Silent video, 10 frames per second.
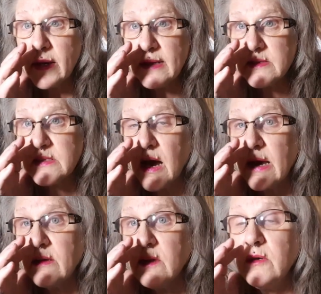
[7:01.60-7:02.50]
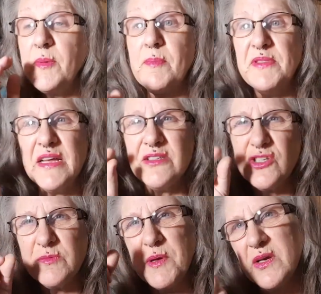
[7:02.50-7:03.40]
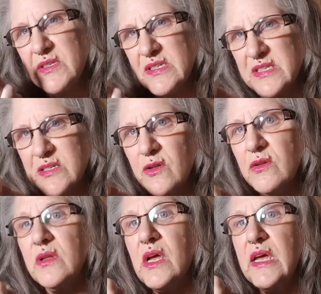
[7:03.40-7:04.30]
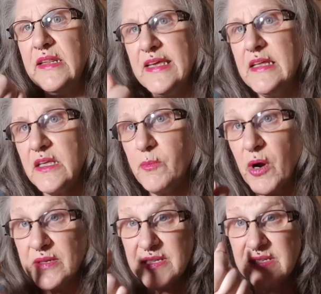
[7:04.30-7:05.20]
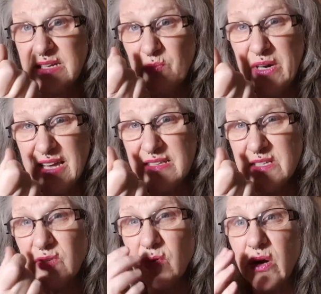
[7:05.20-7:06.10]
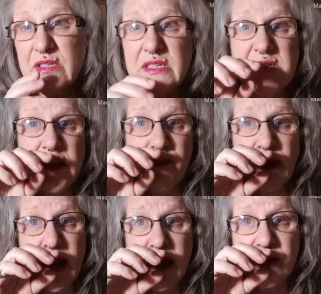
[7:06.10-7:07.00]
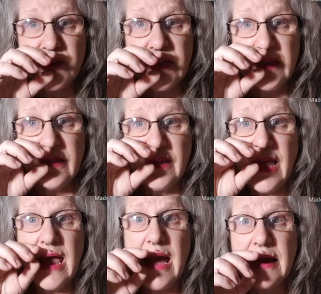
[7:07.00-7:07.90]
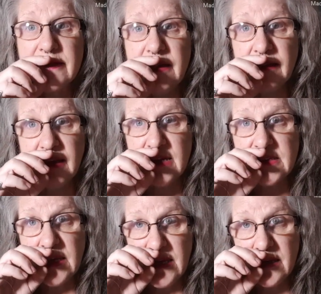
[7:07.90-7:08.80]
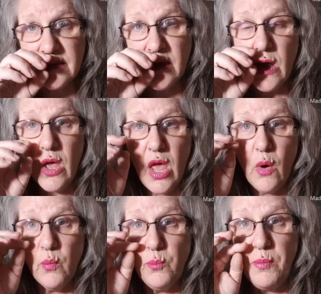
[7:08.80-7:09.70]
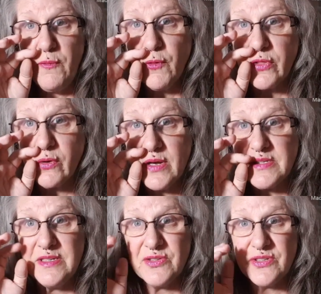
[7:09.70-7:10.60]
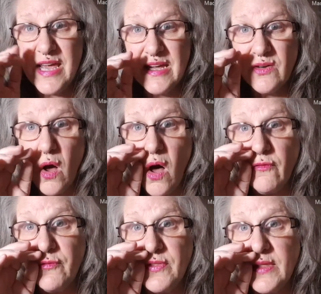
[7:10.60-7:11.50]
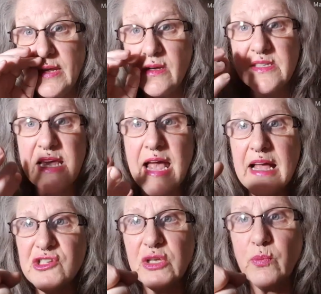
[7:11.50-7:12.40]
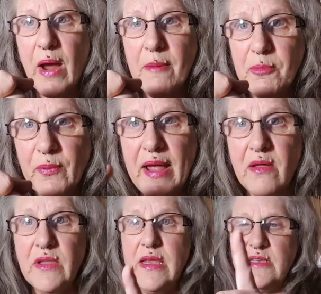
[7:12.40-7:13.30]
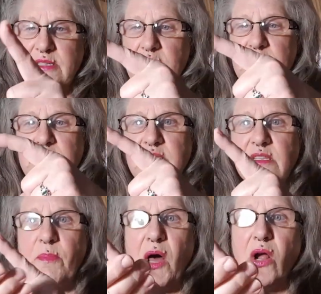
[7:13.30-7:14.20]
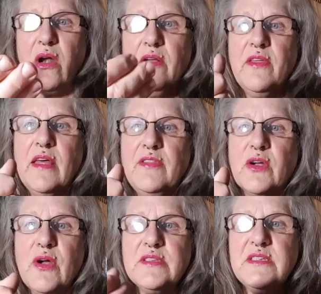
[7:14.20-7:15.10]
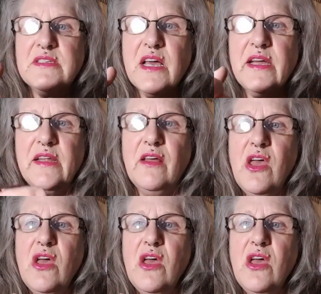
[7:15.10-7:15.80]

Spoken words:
inside a little bit, but that's just because it's still in the healing process. And when it gets a little crusties, if it actually accidentally gets hit before the crusties are taken off of the, because they actually wrap around, say this is the bar, the crusties kind of,